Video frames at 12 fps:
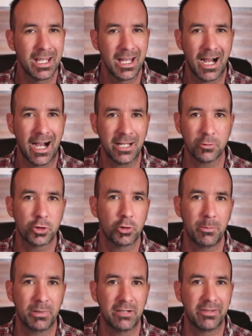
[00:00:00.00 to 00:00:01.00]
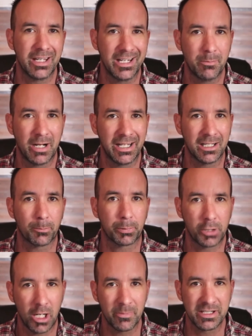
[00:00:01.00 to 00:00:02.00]
I don't truly believe anybody can
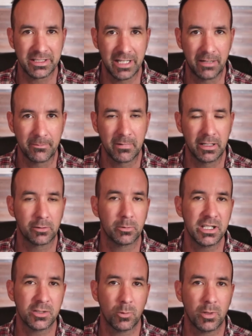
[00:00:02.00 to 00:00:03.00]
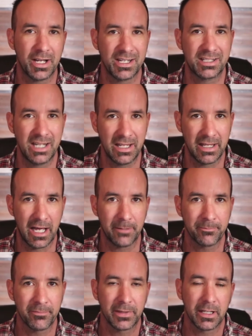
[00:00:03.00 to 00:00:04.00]
promise that. And the reason why I say that
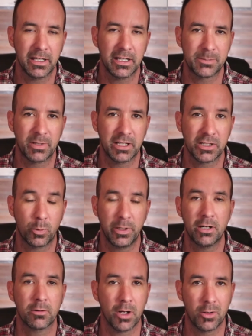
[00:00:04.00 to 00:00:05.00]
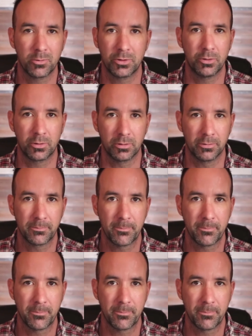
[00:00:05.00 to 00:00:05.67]
is because we don't own Google.